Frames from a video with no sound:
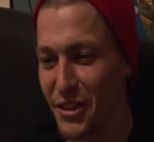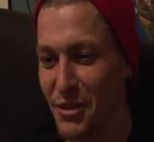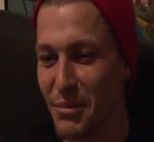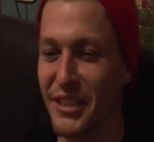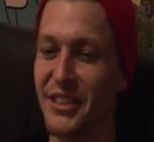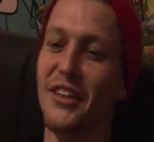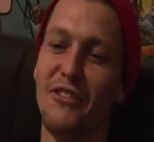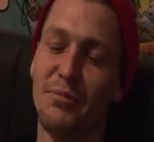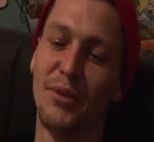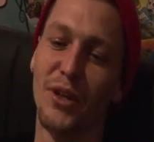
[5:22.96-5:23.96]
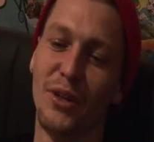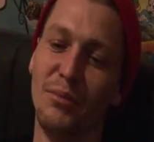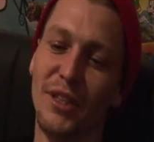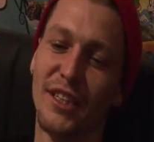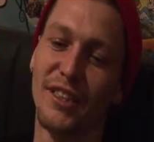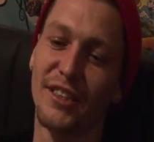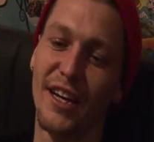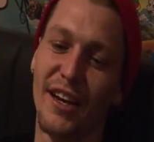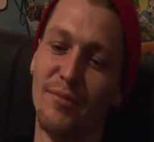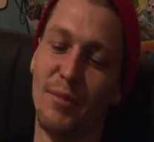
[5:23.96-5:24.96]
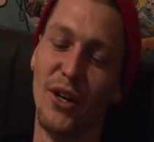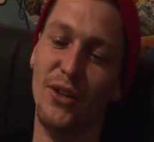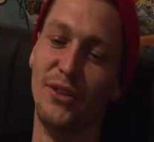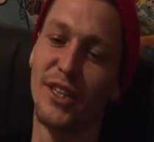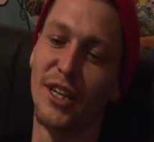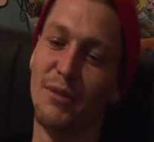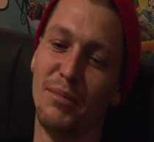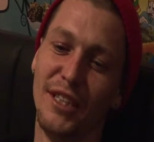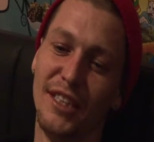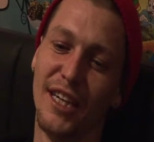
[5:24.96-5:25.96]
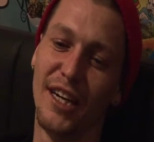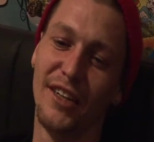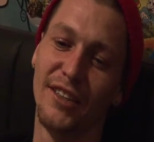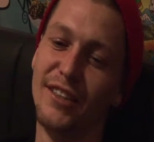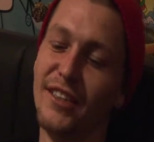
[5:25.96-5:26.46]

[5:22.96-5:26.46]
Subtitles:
turned myself pro because I have my own company now,